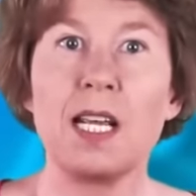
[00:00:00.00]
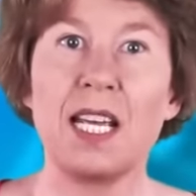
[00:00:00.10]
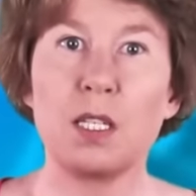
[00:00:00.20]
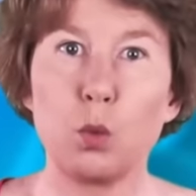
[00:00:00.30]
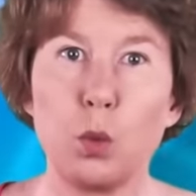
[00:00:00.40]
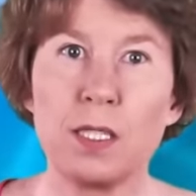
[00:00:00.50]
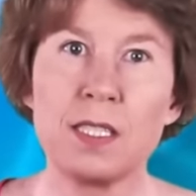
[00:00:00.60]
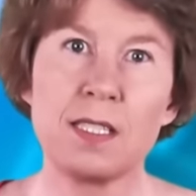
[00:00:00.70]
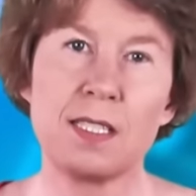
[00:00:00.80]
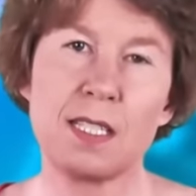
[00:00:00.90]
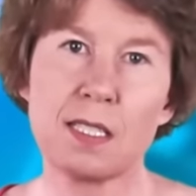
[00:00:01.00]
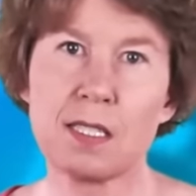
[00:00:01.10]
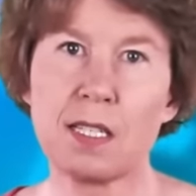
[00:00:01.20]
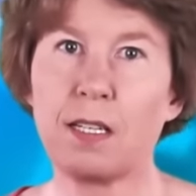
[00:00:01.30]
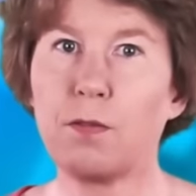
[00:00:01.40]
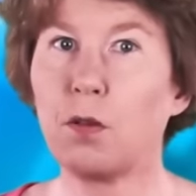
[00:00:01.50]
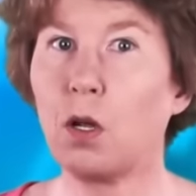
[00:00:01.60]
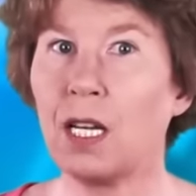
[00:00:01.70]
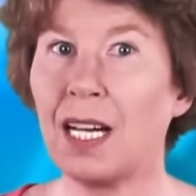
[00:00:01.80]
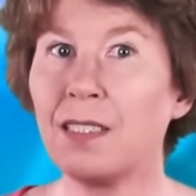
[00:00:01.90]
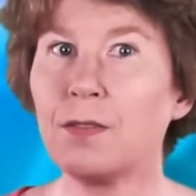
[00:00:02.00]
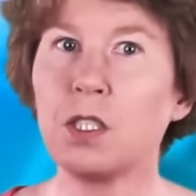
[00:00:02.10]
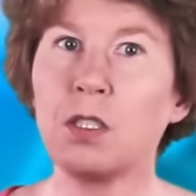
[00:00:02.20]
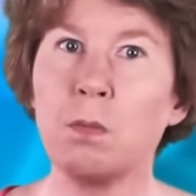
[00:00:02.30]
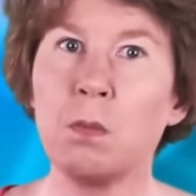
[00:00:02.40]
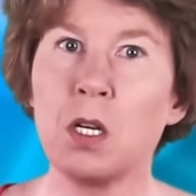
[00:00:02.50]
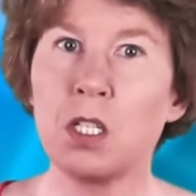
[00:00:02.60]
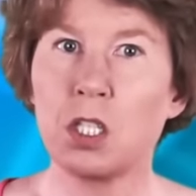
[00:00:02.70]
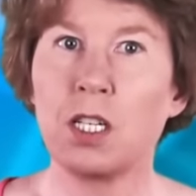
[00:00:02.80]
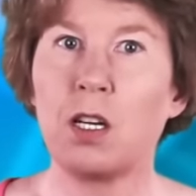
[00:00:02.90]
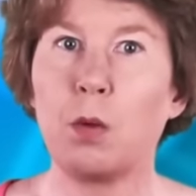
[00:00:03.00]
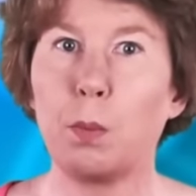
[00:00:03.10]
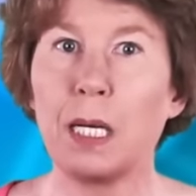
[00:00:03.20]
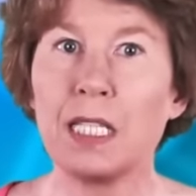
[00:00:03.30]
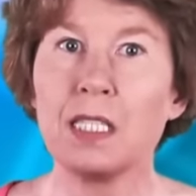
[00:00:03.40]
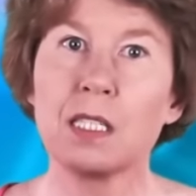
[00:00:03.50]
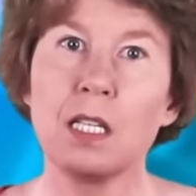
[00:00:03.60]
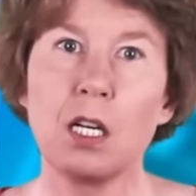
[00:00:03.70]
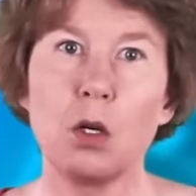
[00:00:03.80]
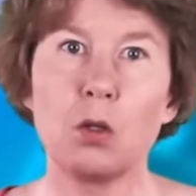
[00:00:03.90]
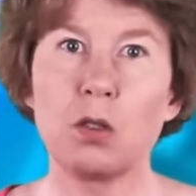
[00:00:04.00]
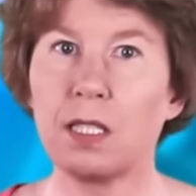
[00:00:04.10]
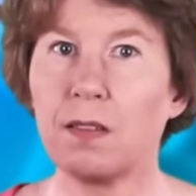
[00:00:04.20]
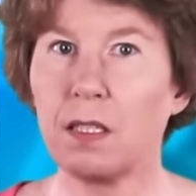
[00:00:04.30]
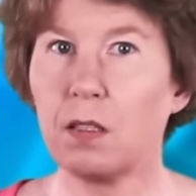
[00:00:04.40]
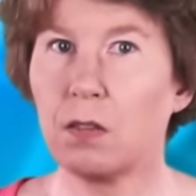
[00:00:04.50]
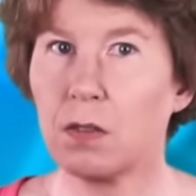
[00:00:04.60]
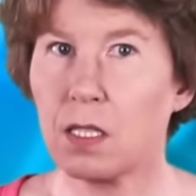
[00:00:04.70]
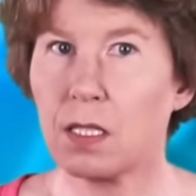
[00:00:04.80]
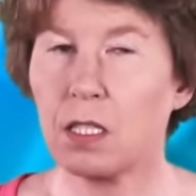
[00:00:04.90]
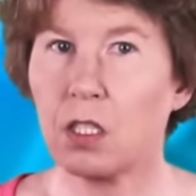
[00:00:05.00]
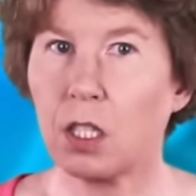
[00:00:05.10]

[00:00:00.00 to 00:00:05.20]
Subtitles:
and wasn't necessary for life to emerge on our planet or in the universe in